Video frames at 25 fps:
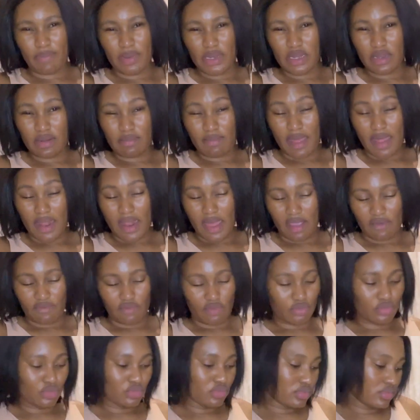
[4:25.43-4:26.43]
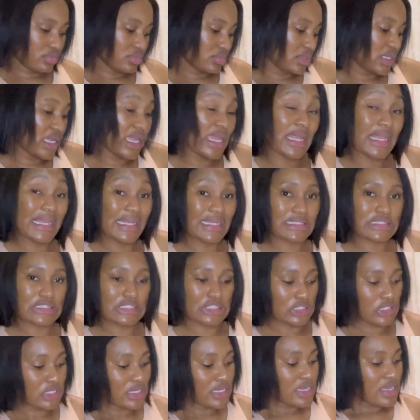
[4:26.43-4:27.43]
in my life. Ooh, English.
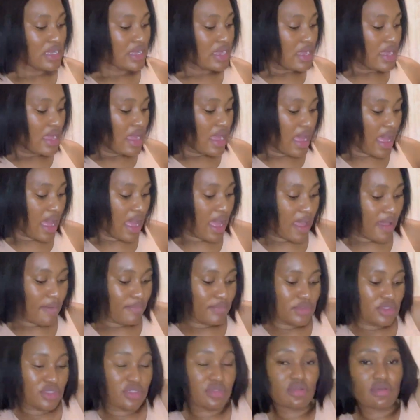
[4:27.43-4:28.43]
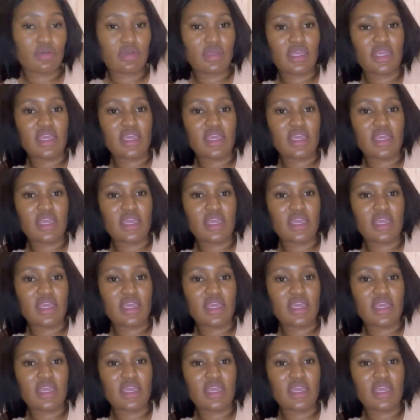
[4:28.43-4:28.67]
So